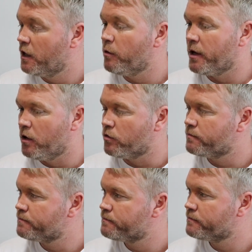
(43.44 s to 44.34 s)
It'll be a
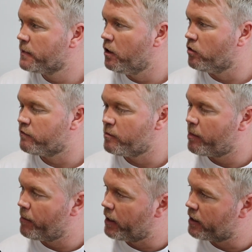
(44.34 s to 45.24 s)
loan from a
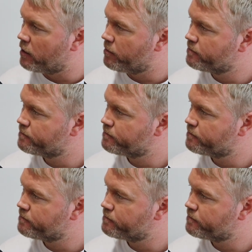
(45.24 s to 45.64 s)
Premier League club.